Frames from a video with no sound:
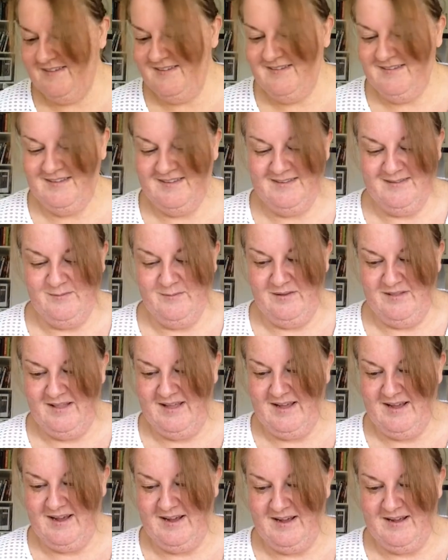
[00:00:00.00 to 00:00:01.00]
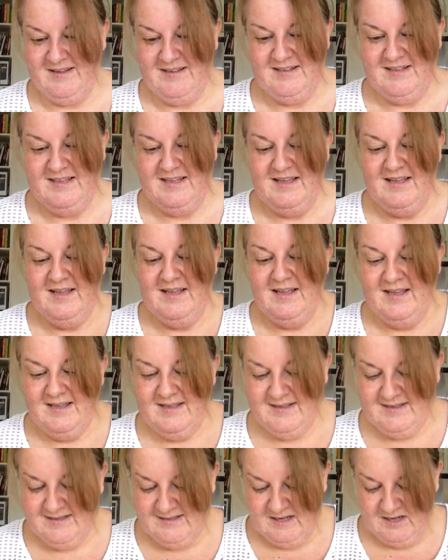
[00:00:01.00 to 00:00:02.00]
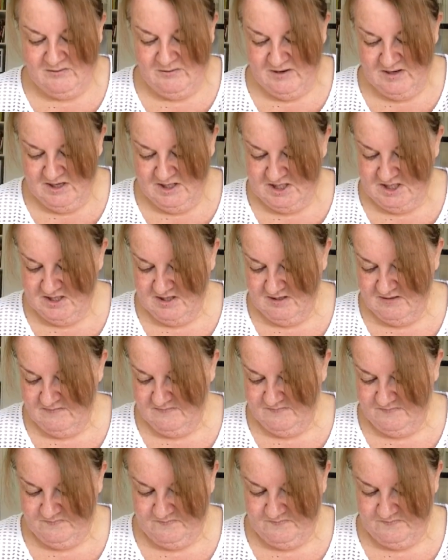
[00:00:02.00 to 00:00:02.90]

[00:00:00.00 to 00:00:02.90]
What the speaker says: this is where they are. I really should